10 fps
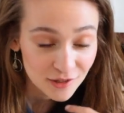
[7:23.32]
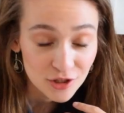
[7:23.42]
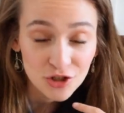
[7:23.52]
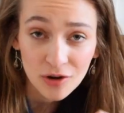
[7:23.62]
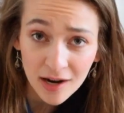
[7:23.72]
the
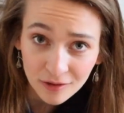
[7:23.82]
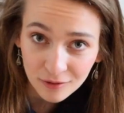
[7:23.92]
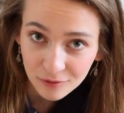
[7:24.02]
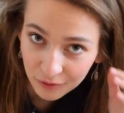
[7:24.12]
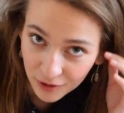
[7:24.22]
strength
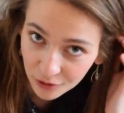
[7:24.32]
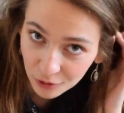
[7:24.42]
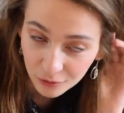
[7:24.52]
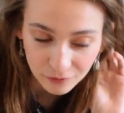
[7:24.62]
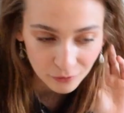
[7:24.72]
of the
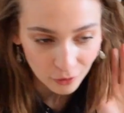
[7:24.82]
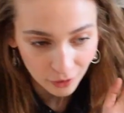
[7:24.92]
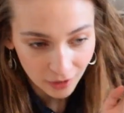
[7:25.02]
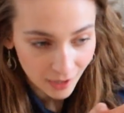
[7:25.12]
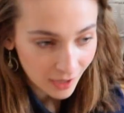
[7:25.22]
rail
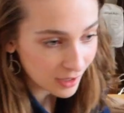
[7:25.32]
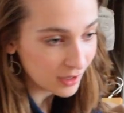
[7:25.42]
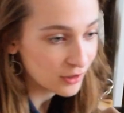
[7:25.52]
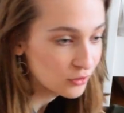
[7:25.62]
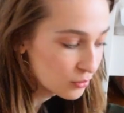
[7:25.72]
for
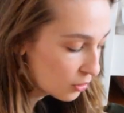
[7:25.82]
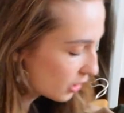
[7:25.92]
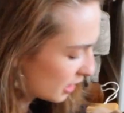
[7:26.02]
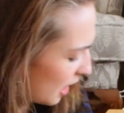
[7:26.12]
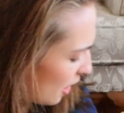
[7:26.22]
you
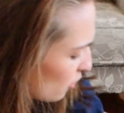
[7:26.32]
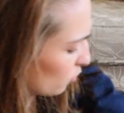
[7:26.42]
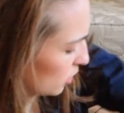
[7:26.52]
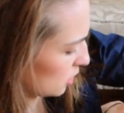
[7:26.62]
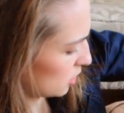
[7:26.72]
all. Ow!